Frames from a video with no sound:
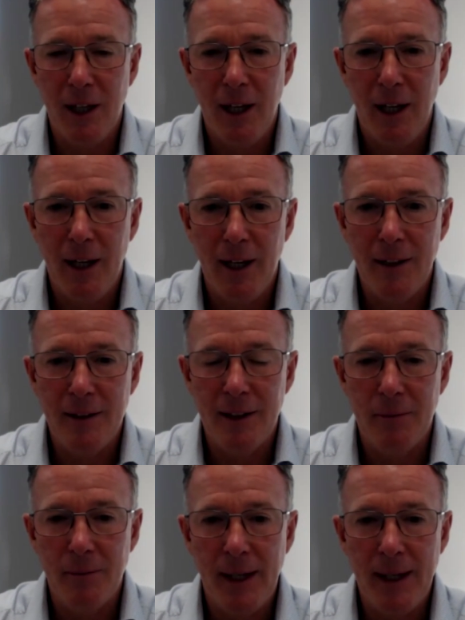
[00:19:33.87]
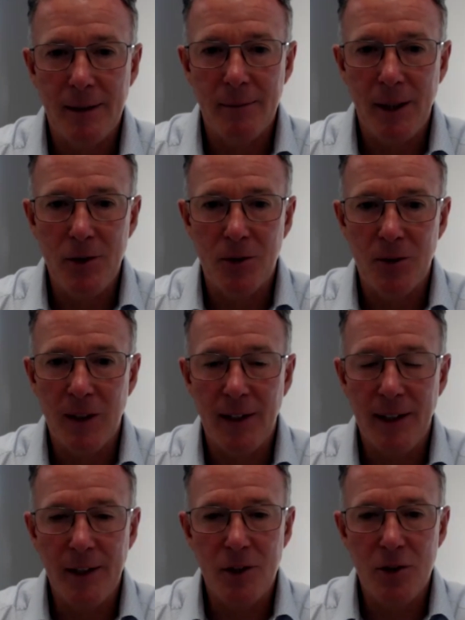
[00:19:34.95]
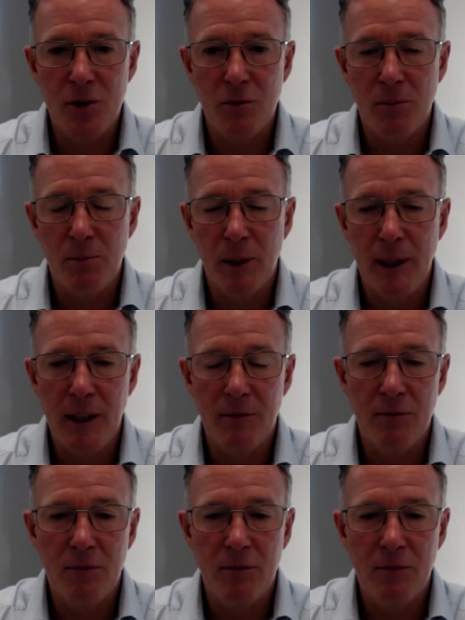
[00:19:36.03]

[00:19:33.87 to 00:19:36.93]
And as I mentioned, I think it's just a repeat of